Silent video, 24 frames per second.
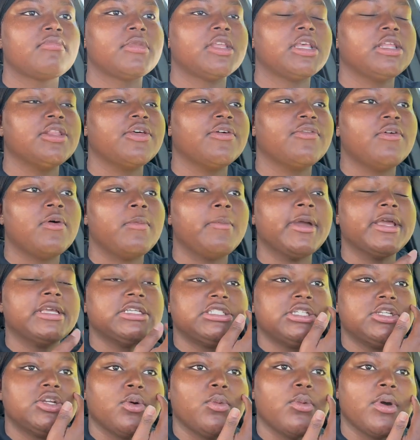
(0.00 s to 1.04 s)
the
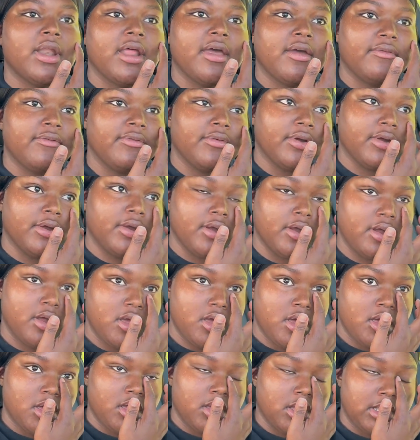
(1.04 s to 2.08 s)
formation or whatever
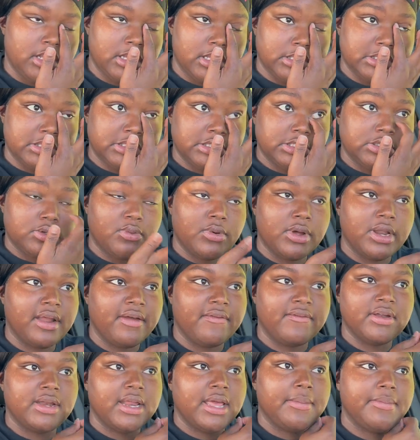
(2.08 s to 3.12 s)
listen to
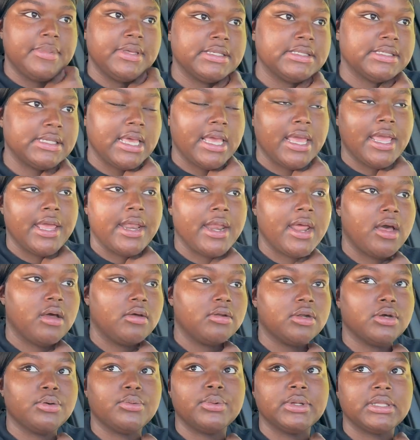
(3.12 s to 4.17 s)
whatever they be saying i don't
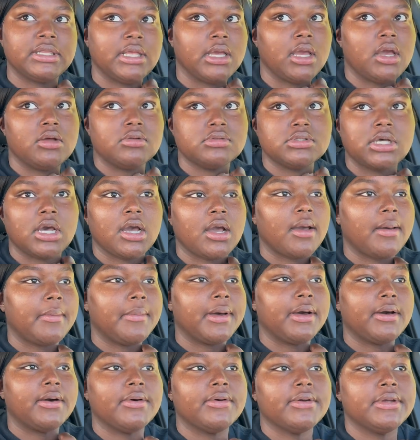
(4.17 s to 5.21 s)
know what they gonna talk
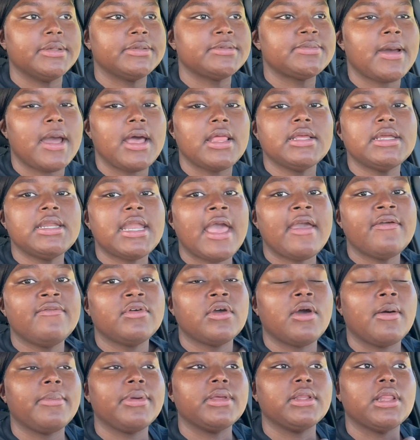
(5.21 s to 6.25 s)
about it's probably not even
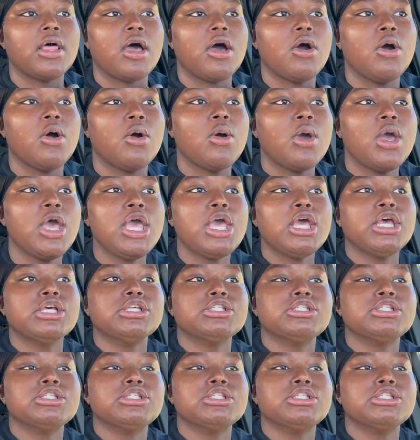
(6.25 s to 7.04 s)
gonna be long